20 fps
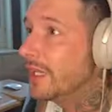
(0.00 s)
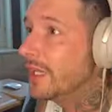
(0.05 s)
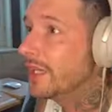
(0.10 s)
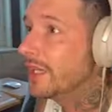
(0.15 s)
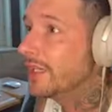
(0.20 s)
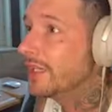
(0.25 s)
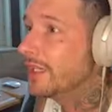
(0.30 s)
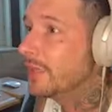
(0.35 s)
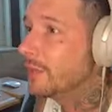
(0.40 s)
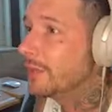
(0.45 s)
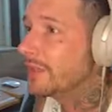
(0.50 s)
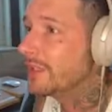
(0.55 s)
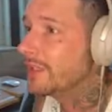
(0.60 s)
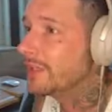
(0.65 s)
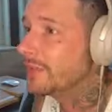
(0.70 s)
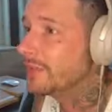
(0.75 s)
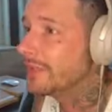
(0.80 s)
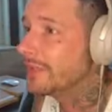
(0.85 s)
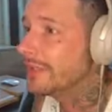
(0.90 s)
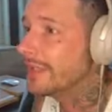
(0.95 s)
And now we're
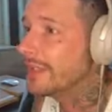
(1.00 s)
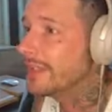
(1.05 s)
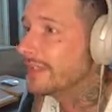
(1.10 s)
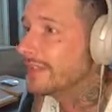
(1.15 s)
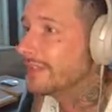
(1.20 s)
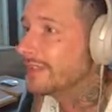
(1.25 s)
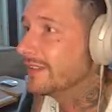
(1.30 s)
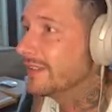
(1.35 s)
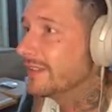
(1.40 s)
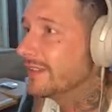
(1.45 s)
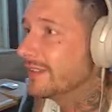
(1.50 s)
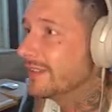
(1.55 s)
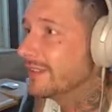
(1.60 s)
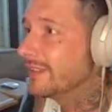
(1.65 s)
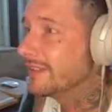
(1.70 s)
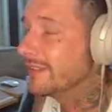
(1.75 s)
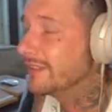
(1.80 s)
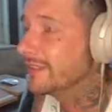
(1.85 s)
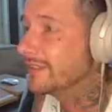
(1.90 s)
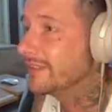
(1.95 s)
downstairs, and yeah, this
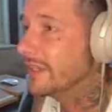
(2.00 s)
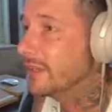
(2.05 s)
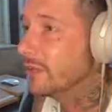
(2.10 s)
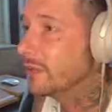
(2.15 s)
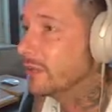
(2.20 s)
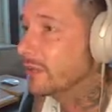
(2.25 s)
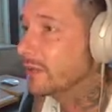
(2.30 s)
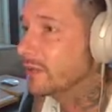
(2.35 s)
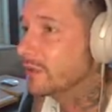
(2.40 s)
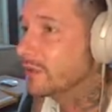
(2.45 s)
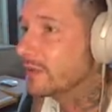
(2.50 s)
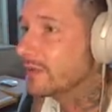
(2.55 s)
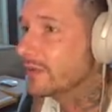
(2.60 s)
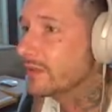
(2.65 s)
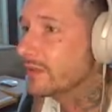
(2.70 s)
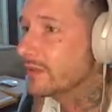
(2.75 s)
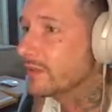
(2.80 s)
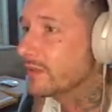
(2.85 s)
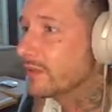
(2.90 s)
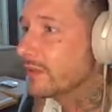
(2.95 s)
is just how it looks, you
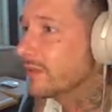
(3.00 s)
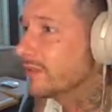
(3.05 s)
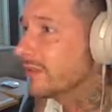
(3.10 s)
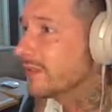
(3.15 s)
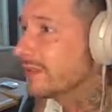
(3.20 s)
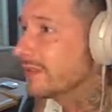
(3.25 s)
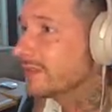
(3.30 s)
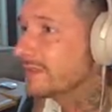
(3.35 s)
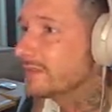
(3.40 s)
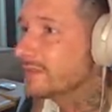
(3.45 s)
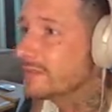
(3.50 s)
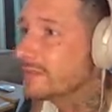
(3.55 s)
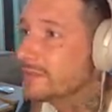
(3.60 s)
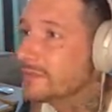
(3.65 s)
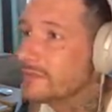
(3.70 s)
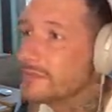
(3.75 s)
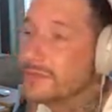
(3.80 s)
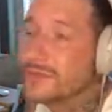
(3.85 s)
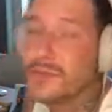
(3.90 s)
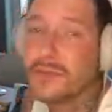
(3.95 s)
know, it's just
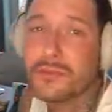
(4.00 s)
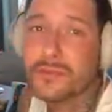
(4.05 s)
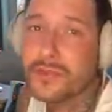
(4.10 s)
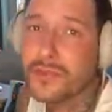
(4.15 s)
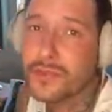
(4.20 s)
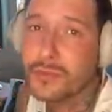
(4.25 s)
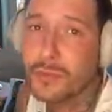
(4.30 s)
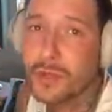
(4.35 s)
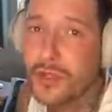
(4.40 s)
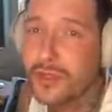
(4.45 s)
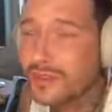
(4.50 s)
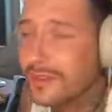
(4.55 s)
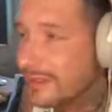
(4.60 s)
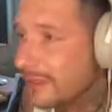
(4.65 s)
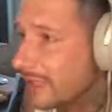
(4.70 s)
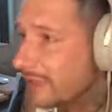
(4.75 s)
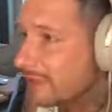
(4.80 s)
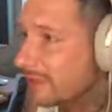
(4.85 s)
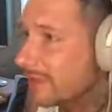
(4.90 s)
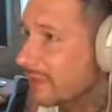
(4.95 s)
some small
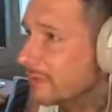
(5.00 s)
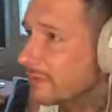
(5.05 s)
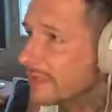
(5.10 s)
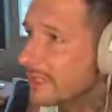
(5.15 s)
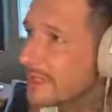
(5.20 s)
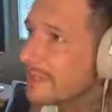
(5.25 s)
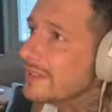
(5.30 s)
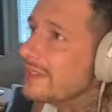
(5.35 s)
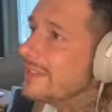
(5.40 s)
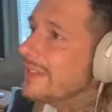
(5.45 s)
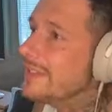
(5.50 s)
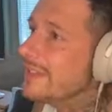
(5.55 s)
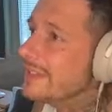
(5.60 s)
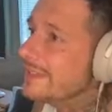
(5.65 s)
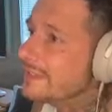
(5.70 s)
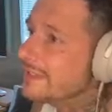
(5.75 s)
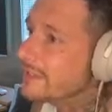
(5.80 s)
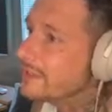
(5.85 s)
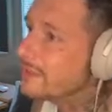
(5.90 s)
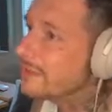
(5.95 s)
stuff, you know,
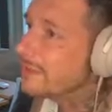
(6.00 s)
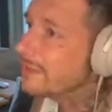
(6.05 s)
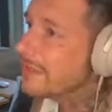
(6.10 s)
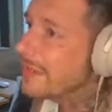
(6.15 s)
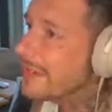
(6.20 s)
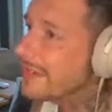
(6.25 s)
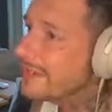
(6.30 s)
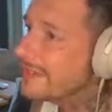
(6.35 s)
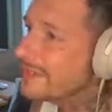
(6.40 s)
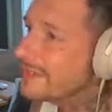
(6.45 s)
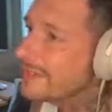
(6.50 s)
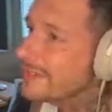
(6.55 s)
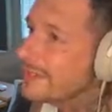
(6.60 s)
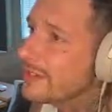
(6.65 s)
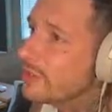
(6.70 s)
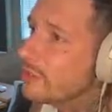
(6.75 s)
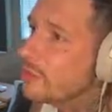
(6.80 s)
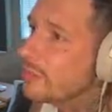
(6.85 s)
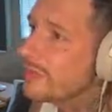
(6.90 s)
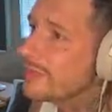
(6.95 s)
nothing too crazy. And you
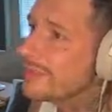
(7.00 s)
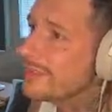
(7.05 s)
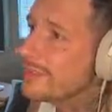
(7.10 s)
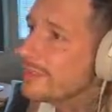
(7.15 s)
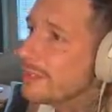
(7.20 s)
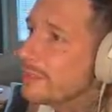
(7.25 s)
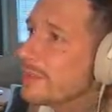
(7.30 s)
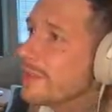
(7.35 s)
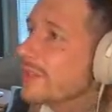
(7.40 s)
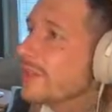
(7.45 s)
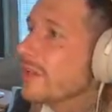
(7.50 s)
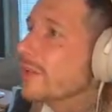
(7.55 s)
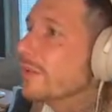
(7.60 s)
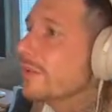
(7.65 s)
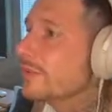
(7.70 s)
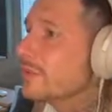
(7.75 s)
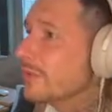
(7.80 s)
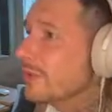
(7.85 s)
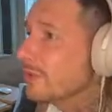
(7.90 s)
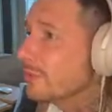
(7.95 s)
open this up and you go
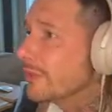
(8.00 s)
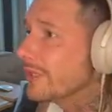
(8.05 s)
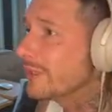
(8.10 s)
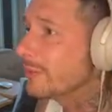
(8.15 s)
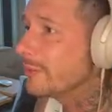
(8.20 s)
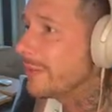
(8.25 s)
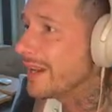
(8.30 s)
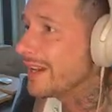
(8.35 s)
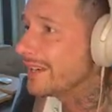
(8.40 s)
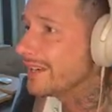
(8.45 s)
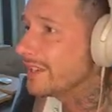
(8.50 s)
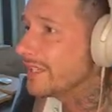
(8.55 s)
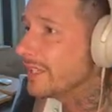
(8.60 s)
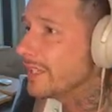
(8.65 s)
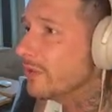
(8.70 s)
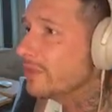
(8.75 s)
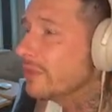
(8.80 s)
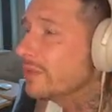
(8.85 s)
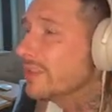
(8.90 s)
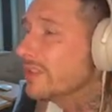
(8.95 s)
into the real mine, you
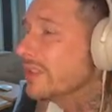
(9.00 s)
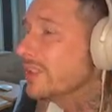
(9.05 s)
know.